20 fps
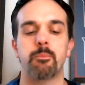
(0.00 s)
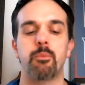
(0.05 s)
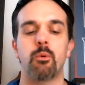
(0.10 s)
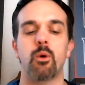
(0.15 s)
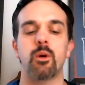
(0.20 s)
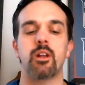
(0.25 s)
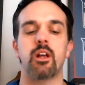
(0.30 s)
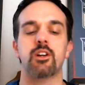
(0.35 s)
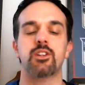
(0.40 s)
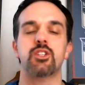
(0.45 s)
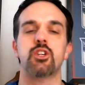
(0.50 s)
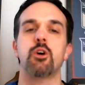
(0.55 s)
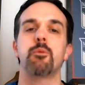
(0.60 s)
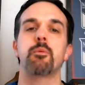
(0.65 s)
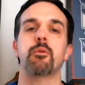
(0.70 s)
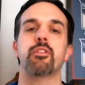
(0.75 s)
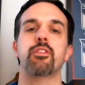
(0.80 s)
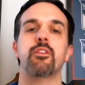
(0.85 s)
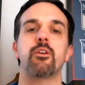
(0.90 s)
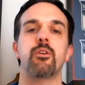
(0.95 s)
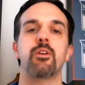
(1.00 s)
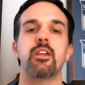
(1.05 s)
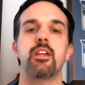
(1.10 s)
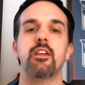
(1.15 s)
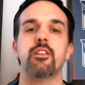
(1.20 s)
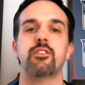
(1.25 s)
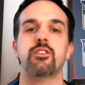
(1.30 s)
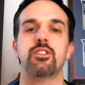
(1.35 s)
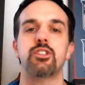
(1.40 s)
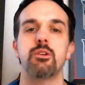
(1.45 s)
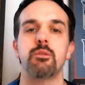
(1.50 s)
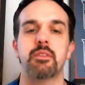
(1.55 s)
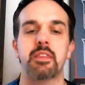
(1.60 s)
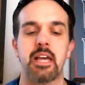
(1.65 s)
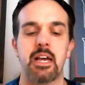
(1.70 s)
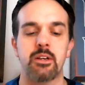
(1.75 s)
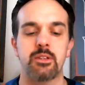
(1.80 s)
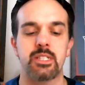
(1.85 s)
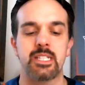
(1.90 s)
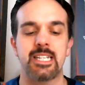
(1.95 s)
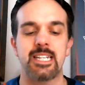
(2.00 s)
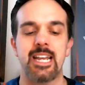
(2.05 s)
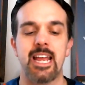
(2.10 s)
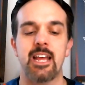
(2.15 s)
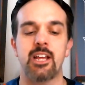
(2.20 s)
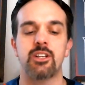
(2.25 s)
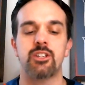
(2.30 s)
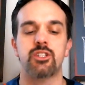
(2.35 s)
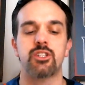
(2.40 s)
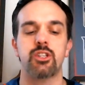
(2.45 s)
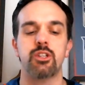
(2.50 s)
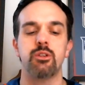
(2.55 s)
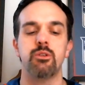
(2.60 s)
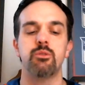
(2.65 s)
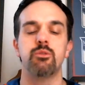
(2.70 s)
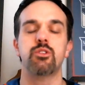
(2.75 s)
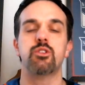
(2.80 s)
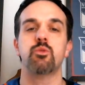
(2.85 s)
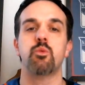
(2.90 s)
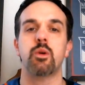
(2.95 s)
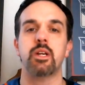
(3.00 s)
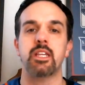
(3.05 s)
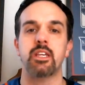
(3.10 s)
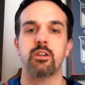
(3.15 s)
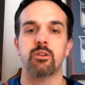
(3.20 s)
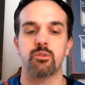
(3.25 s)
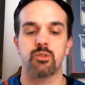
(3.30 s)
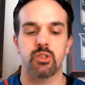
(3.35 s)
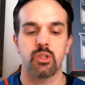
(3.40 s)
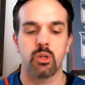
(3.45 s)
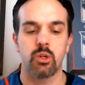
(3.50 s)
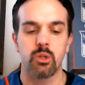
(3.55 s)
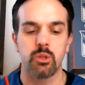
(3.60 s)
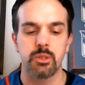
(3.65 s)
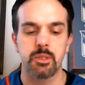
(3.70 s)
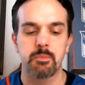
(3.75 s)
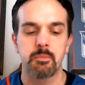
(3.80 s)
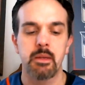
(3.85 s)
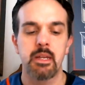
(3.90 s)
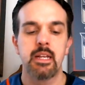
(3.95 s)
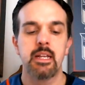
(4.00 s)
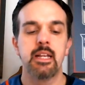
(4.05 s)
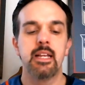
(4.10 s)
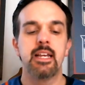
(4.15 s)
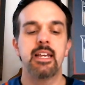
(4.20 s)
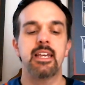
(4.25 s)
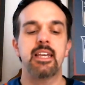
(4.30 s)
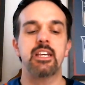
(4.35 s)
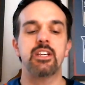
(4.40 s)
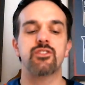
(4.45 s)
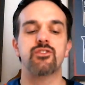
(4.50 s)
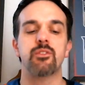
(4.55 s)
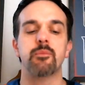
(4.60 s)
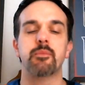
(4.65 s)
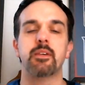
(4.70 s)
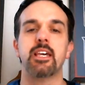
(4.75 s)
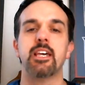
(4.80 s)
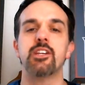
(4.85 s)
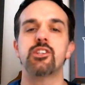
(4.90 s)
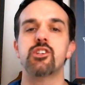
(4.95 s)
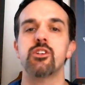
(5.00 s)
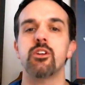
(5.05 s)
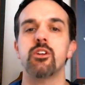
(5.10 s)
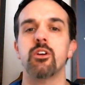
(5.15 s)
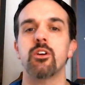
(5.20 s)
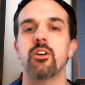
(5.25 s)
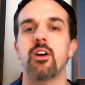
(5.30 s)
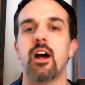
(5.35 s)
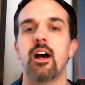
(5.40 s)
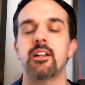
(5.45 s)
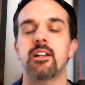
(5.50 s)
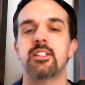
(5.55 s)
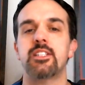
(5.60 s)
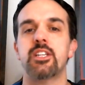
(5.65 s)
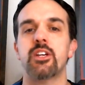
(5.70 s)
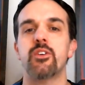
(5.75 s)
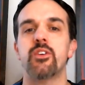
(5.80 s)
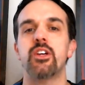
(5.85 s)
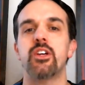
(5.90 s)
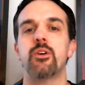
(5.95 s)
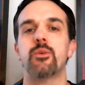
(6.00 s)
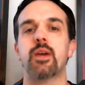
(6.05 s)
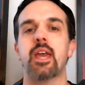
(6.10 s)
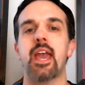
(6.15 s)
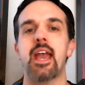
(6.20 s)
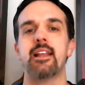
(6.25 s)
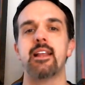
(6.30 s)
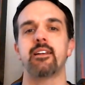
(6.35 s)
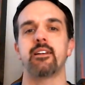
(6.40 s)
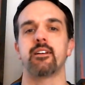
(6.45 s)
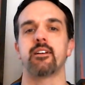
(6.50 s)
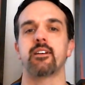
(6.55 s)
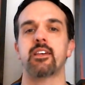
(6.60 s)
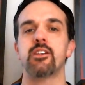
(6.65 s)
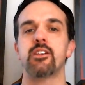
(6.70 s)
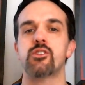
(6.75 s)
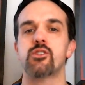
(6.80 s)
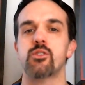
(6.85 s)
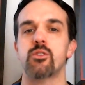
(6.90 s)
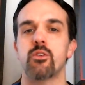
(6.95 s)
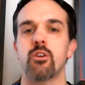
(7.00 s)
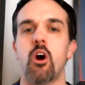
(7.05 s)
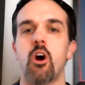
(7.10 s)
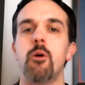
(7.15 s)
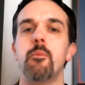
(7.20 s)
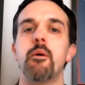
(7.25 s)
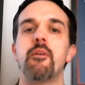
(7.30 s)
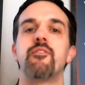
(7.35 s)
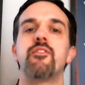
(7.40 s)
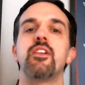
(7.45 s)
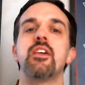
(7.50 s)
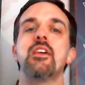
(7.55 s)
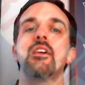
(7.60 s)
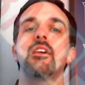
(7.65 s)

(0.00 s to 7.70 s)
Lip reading: Born October 30th, 2002, 20 years old. He is from Kitchener, Ontario, Canada. Kitchener, home of the